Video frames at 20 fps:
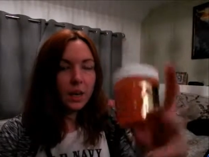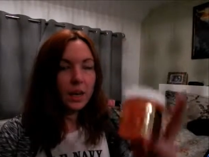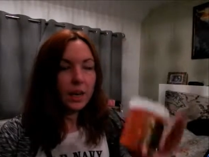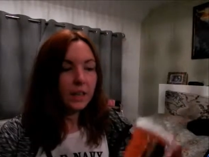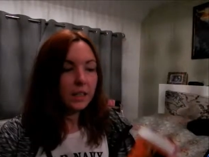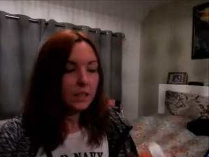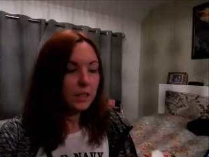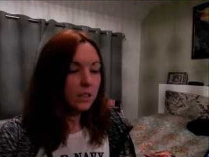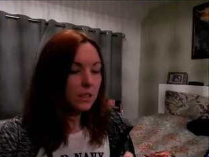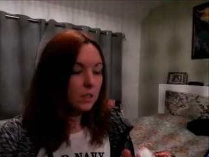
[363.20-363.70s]

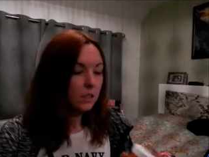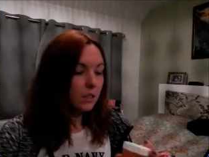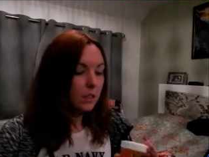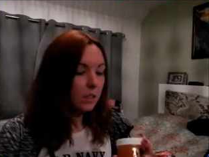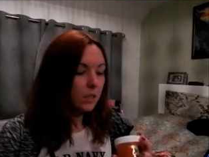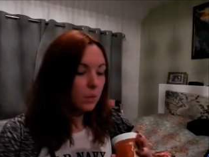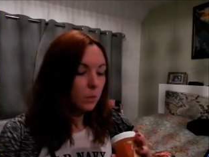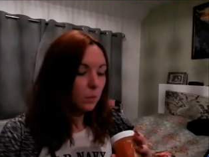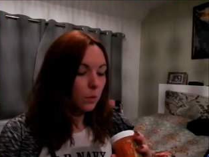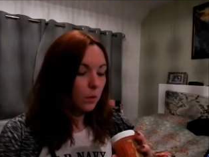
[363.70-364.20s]
And
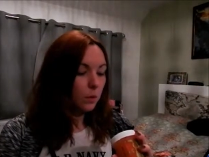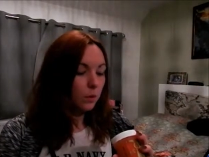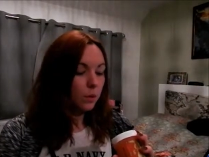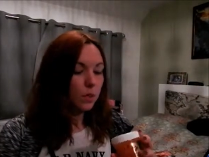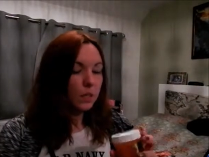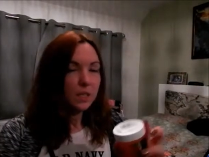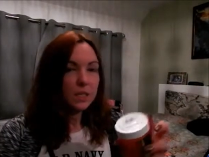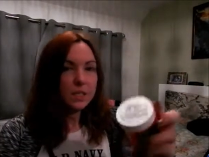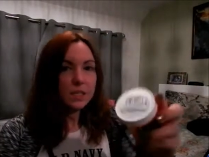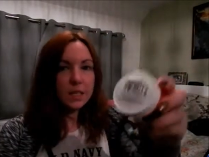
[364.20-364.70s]
this
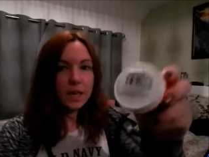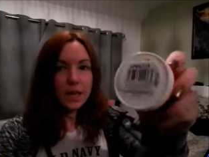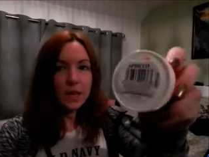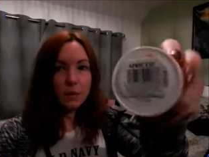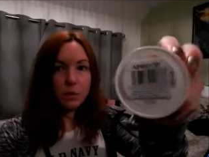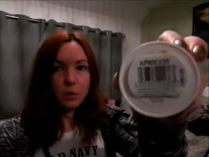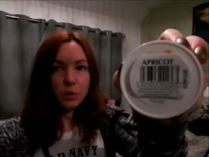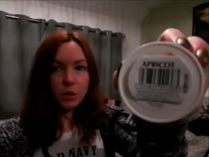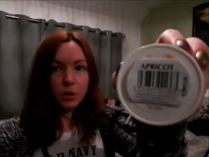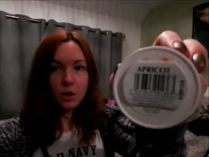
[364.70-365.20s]
one is
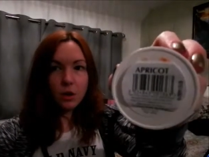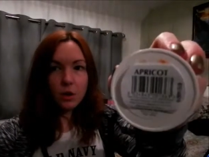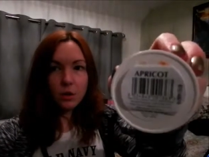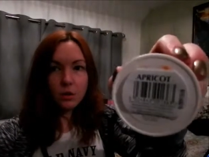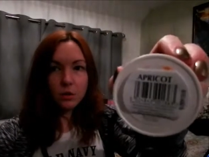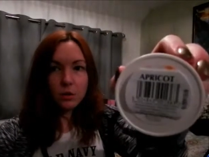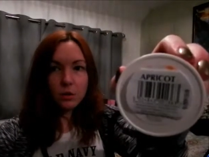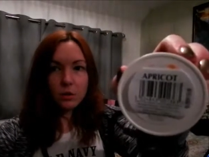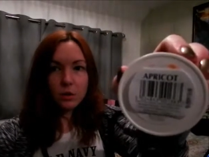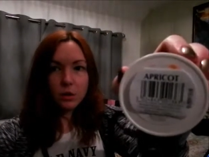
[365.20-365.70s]

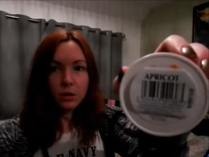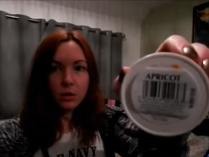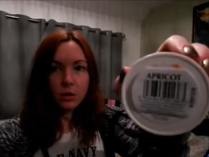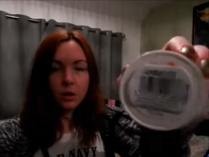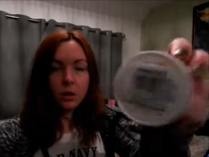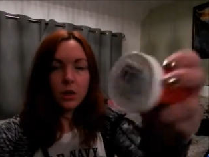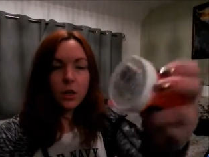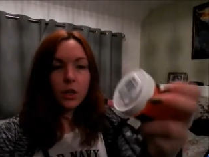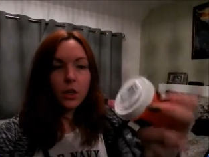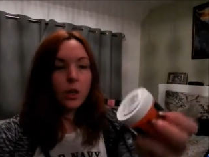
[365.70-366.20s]
Apricot.
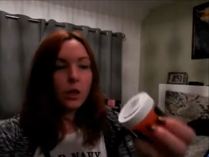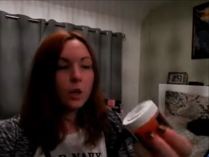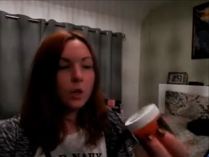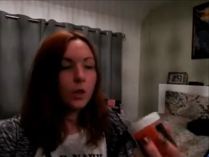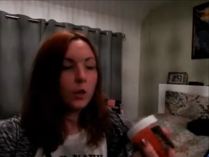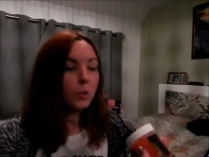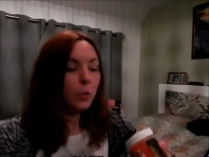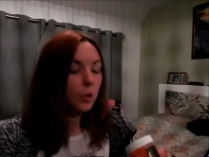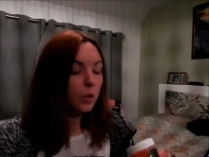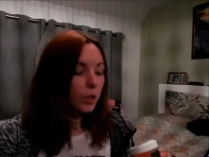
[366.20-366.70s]

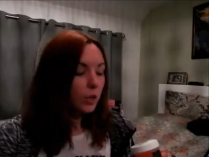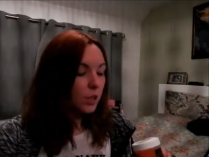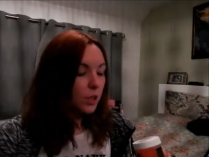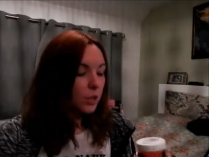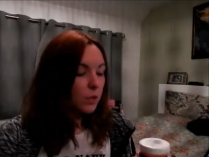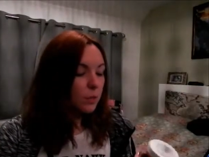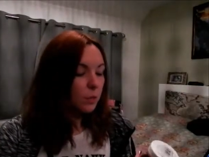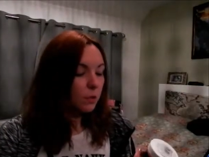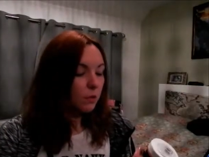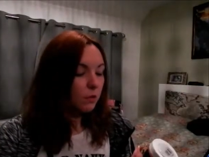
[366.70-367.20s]
The one I
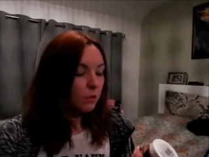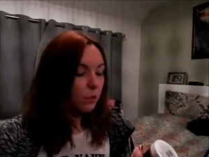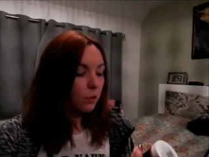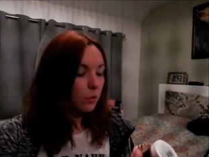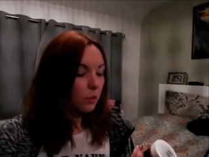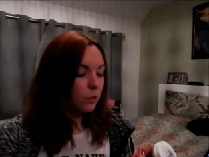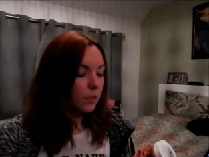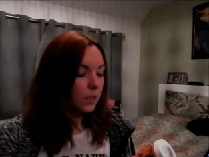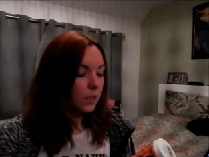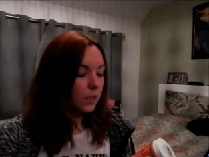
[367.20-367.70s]
used
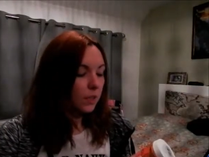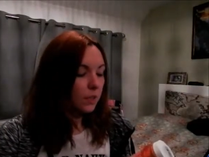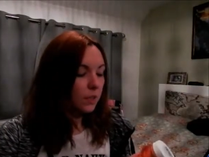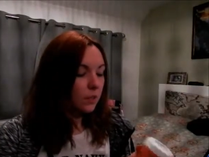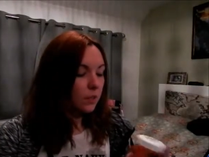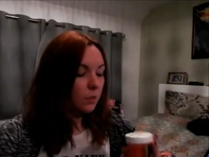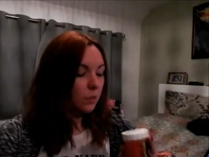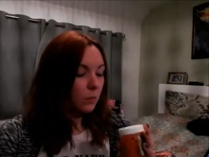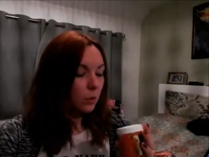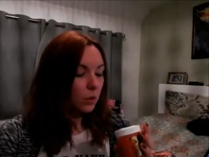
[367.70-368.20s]
before
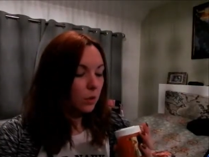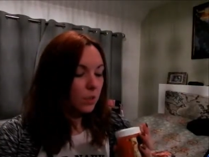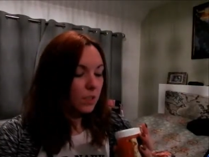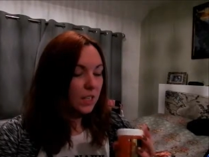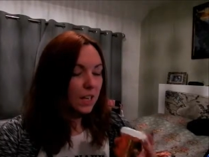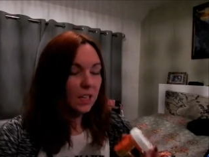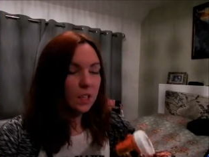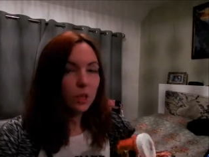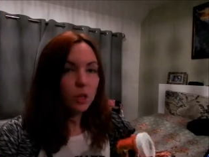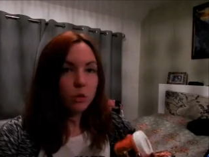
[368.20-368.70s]
this was
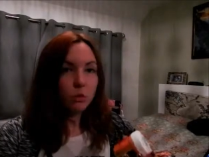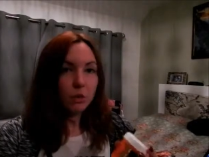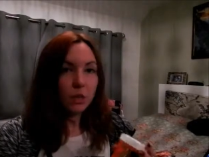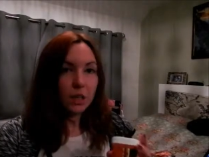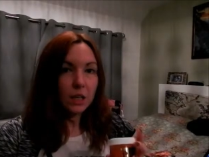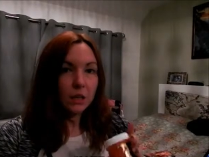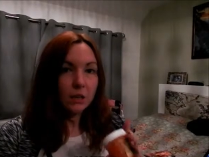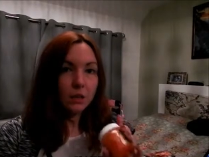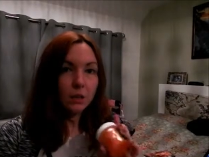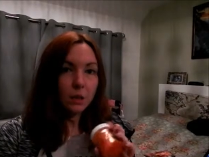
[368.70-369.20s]

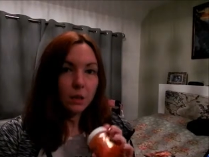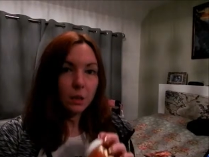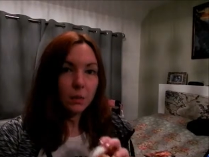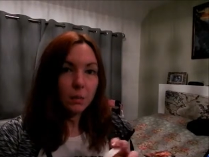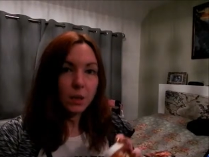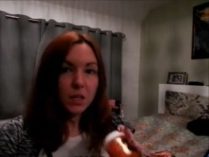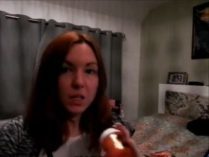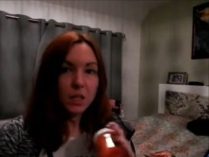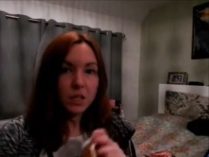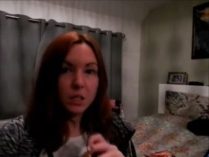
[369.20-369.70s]
Tangerine, and I
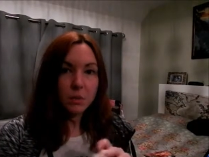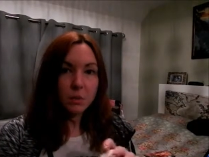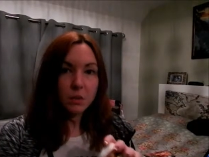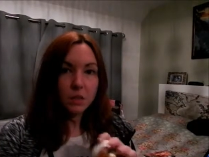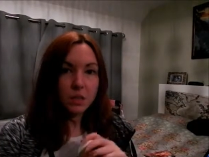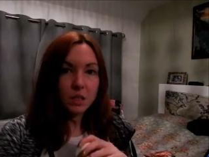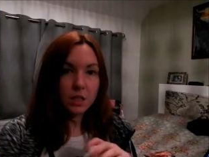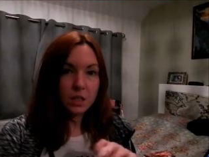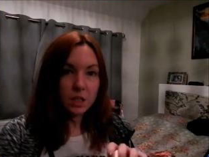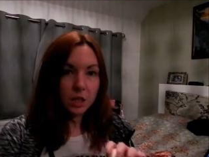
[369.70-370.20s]
mixed it
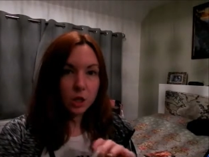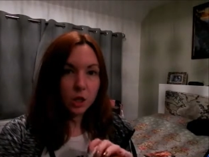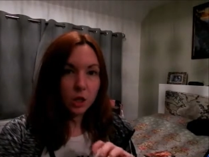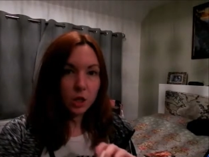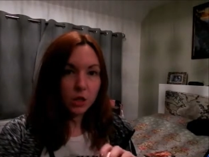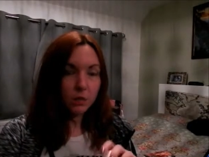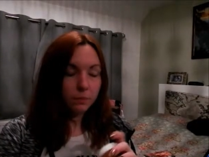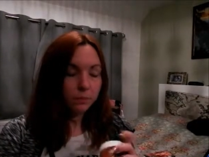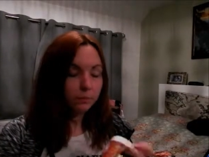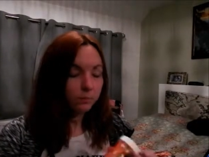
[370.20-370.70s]
with
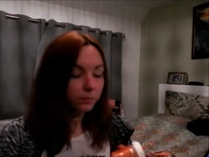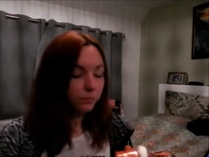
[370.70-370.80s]
conditioner.